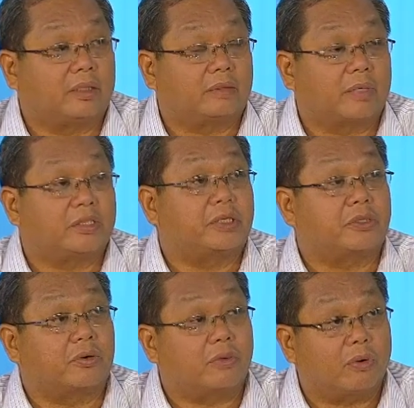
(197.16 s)

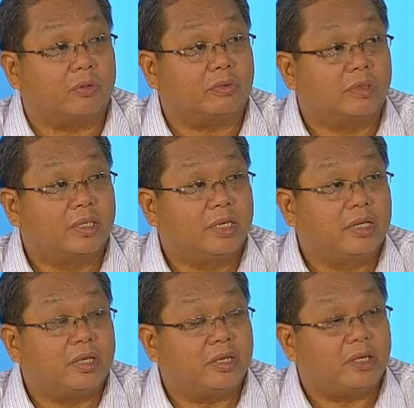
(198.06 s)
Francisco Gold,
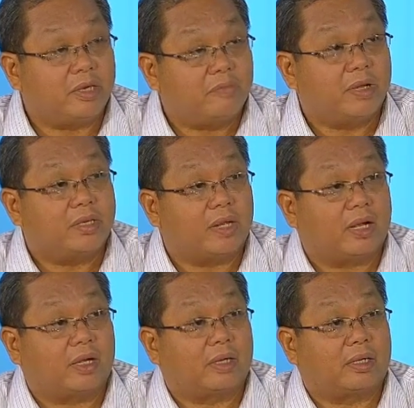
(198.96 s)
he even
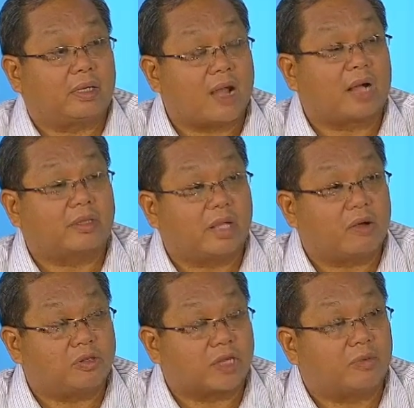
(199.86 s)
locked
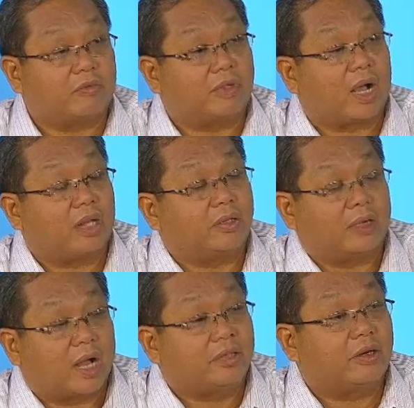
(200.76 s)
down some of the
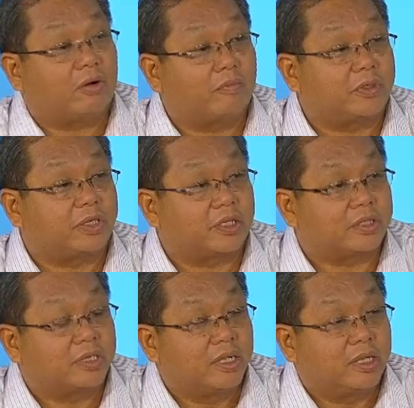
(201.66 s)
other
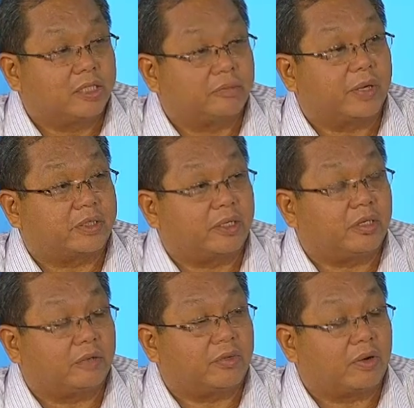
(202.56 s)
offices,
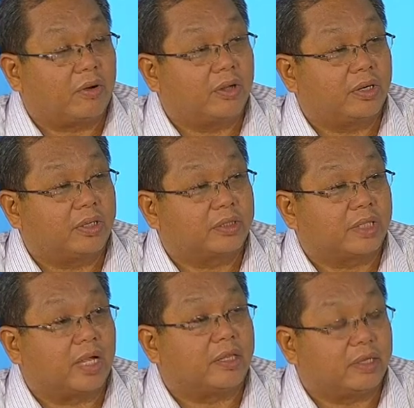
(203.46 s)
especially of the
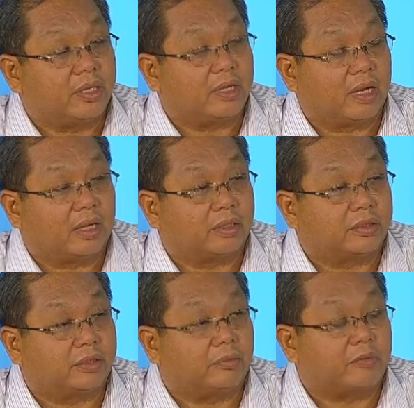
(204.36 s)
lawyers and the
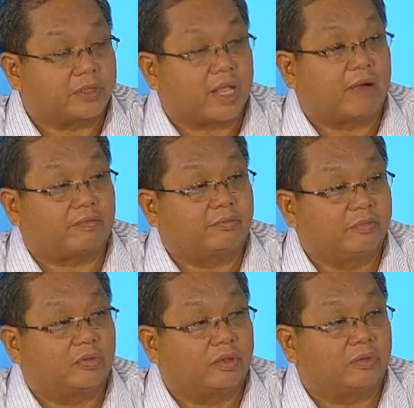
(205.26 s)
chief of staff
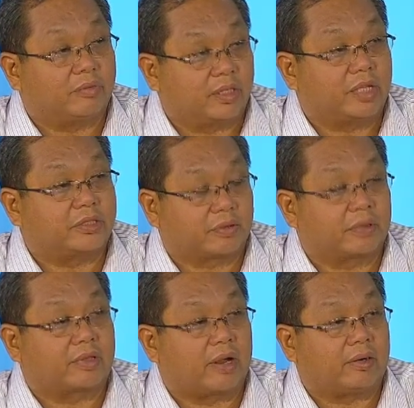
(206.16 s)
of the late
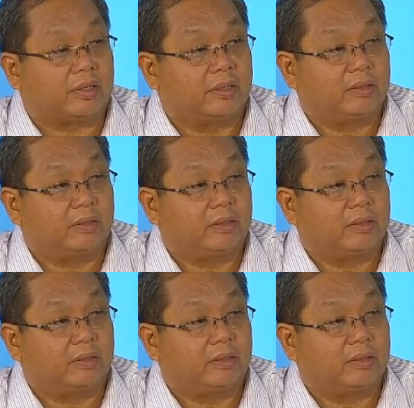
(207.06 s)
Secretary.